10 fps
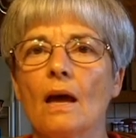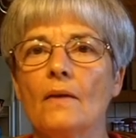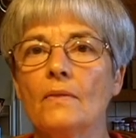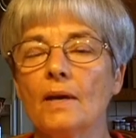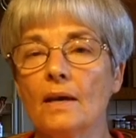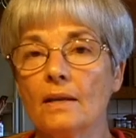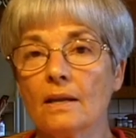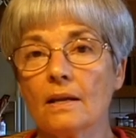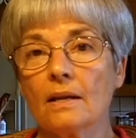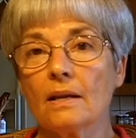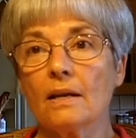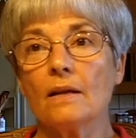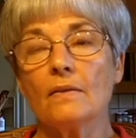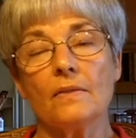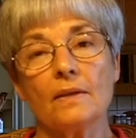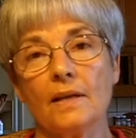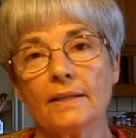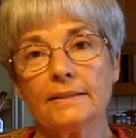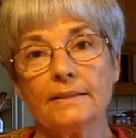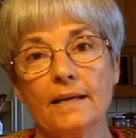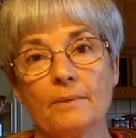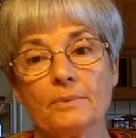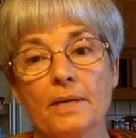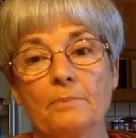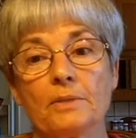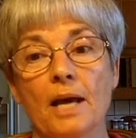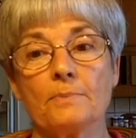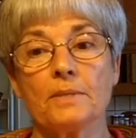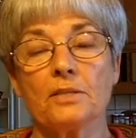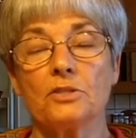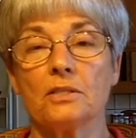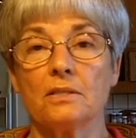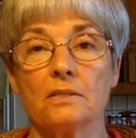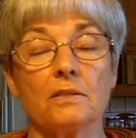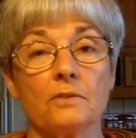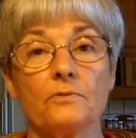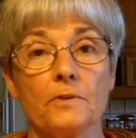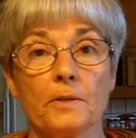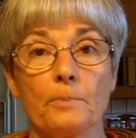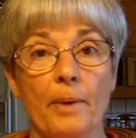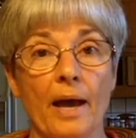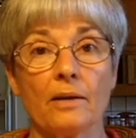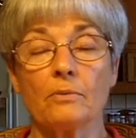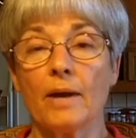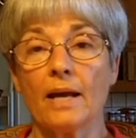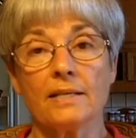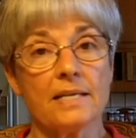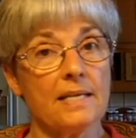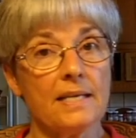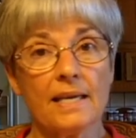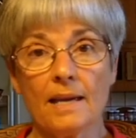And then the next step sometimes is just to feel bad around any